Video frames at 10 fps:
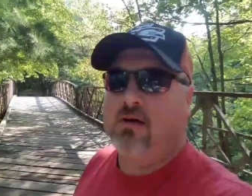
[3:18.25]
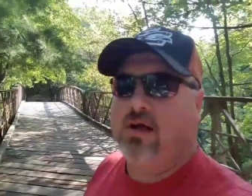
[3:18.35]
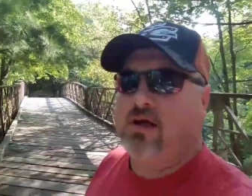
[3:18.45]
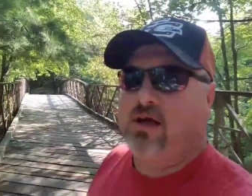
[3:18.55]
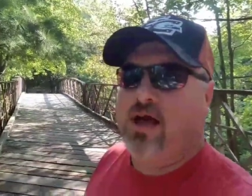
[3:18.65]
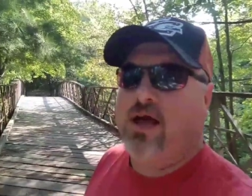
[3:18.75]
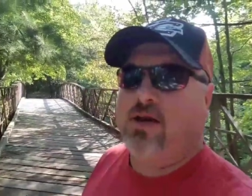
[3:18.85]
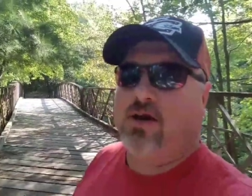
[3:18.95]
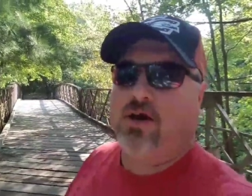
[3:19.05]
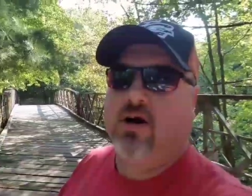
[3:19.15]
take a
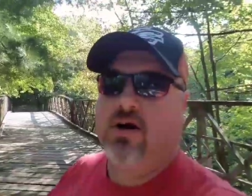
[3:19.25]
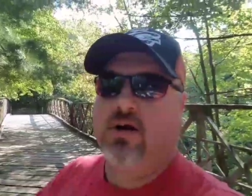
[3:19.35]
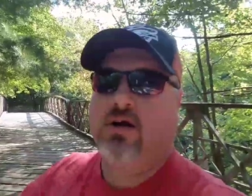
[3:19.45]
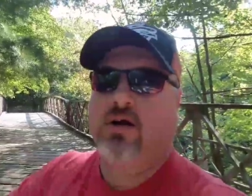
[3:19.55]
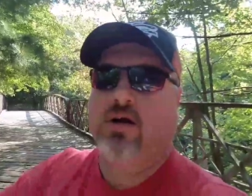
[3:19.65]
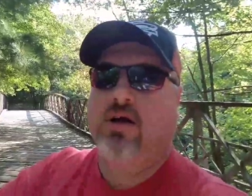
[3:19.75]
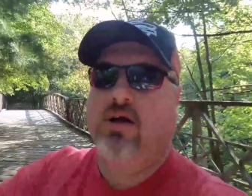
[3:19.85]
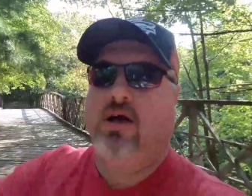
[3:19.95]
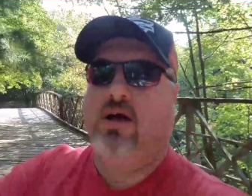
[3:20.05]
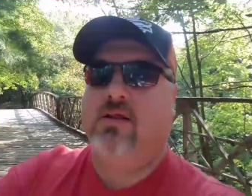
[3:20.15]
gander
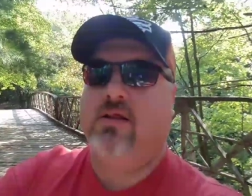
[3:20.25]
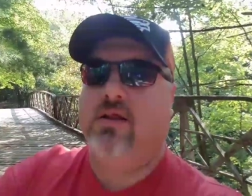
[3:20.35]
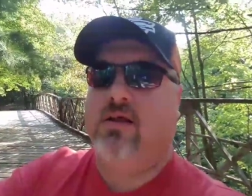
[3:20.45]
at